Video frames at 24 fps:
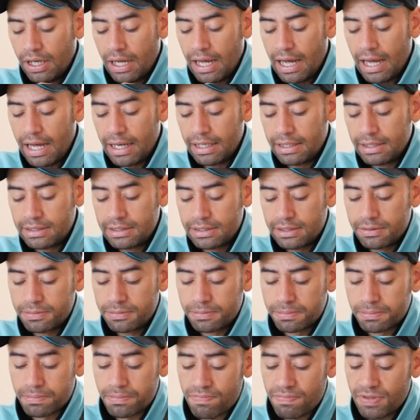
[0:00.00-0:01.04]
And
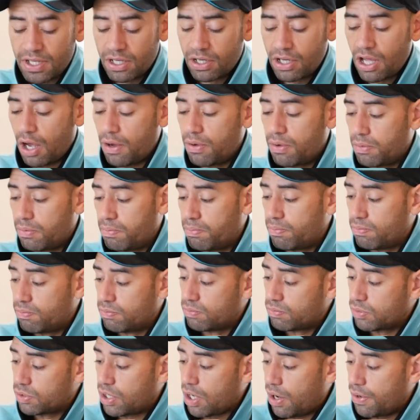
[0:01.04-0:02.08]
going
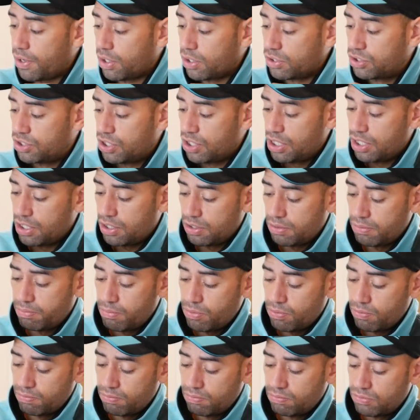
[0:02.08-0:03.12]
on to
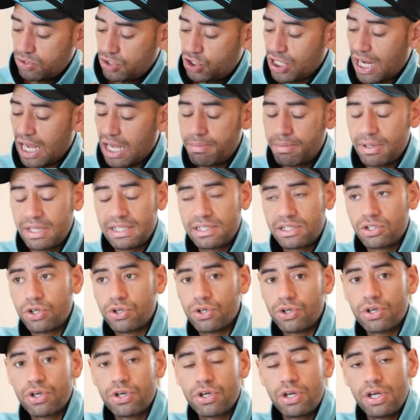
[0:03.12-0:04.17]
the shape of this
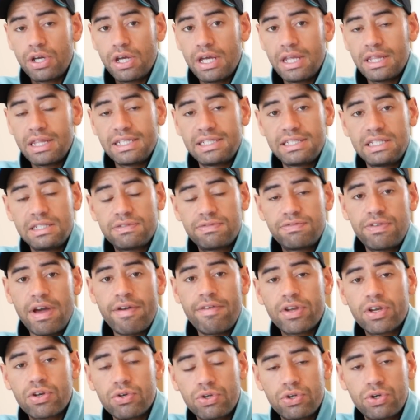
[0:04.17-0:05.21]
hook, this is
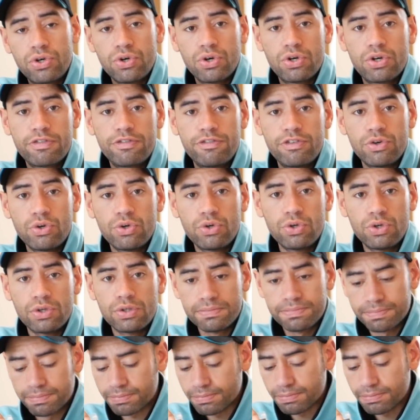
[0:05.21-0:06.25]
very good hook for